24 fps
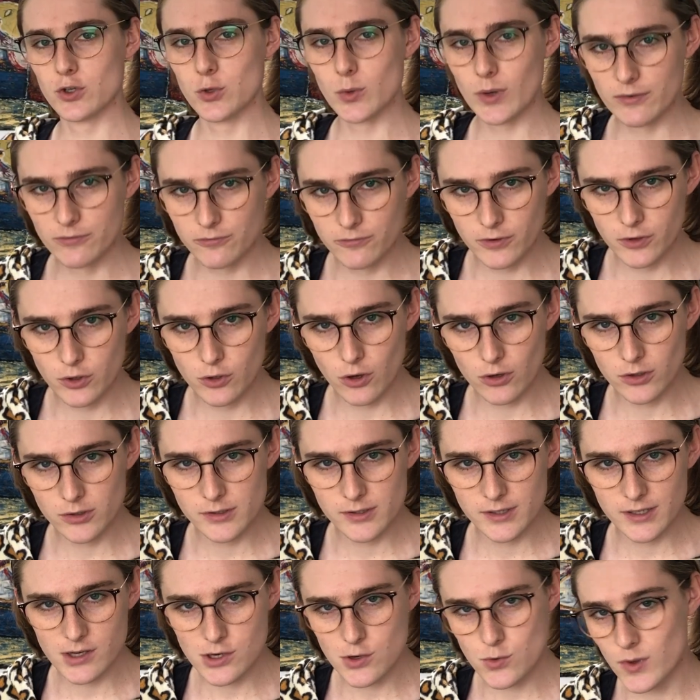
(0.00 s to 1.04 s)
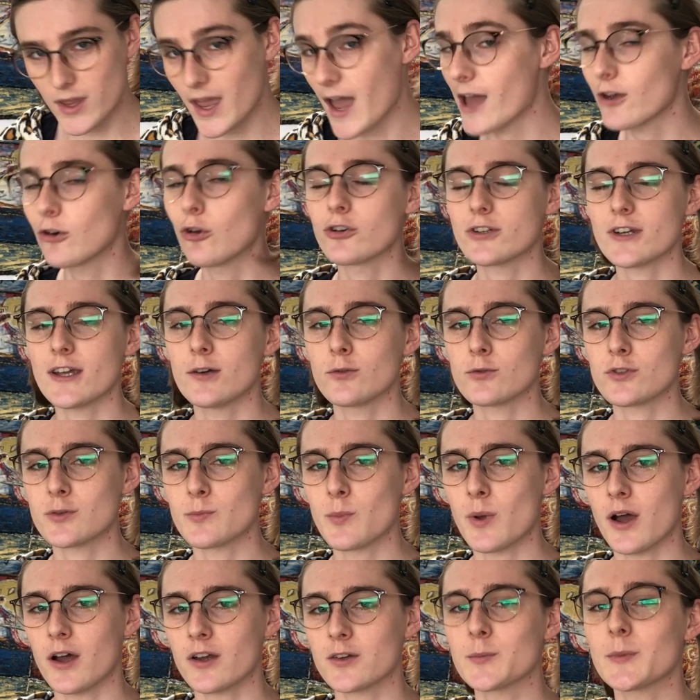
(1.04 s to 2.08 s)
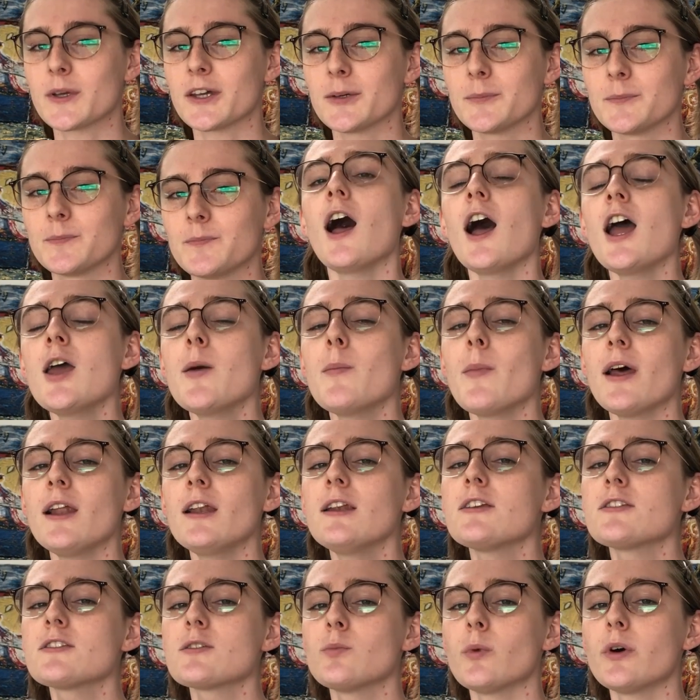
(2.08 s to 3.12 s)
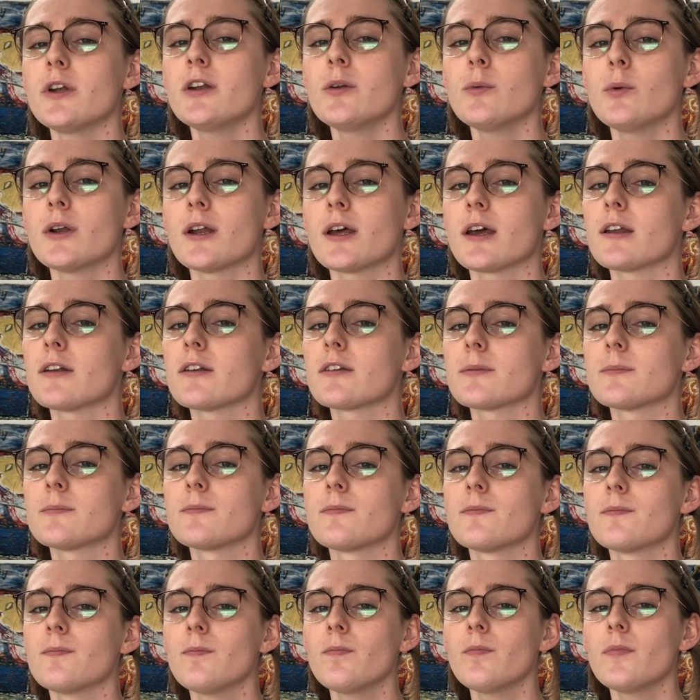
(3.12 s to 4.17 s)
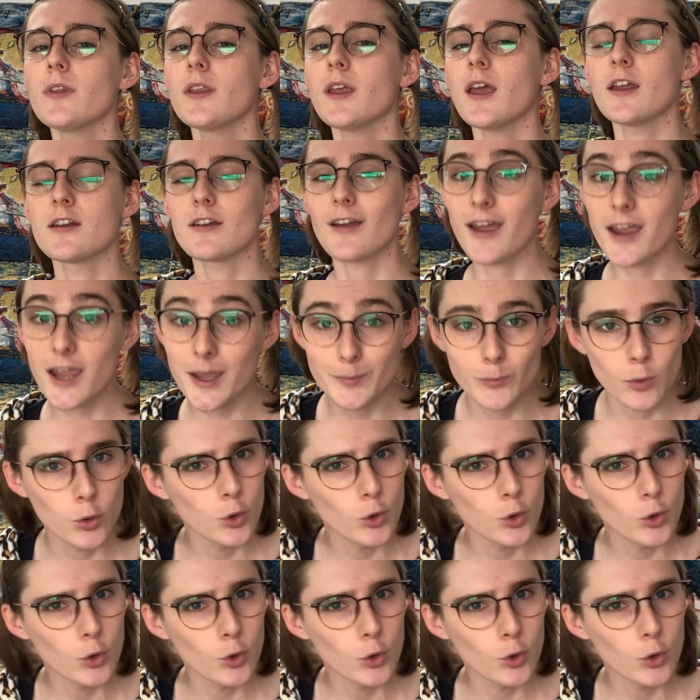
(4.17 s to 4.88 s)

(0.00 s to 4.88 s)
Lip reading: you have forgotten that you cannot outsmart me. I am Alice in Wonderland. And I am